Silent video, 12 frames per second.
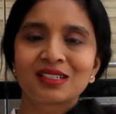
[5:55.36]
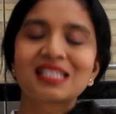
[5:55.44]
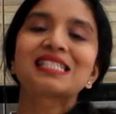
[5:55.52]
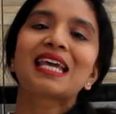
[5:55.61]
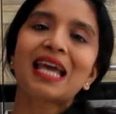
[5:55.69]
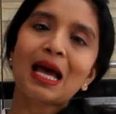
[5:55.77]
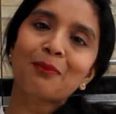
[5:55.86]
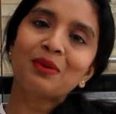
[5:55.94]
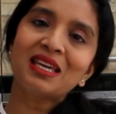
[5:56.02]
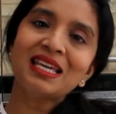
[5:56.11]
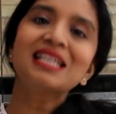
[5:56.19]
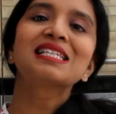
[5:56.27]
Stay
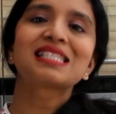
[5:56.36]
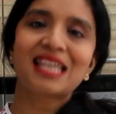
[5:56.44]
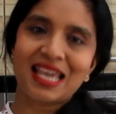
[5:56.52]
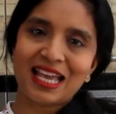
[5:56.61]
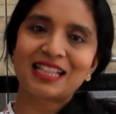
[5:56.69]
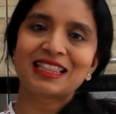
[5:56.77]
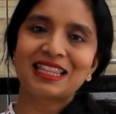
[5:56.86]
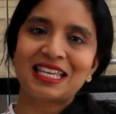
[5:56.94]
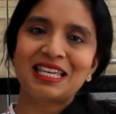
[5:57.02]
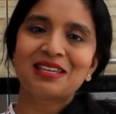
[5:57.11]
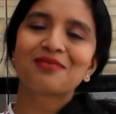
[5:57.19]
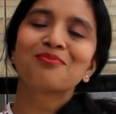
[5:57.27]
happy, stay healthy.